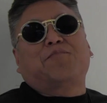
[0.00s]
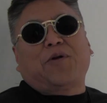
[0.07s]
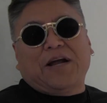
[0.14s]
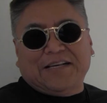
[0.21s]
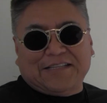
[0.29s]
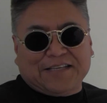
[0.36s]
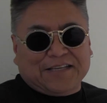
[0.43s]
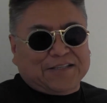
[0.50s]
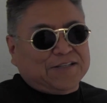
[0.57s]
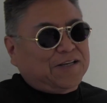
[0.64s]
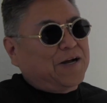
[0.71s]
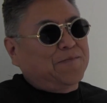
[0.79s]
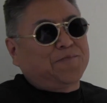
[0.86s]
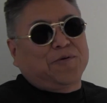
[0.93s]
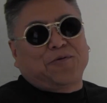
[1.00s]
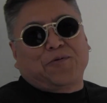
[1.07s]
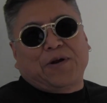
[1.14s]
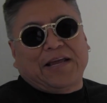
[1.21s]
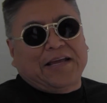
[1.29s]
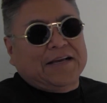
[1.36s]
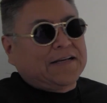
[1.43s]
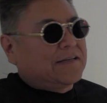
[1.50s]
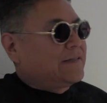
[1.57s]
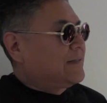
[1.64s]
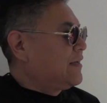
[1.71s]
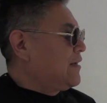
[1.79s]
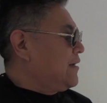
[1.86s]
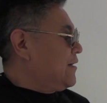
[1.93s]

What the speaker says: bracelets, a couple rings,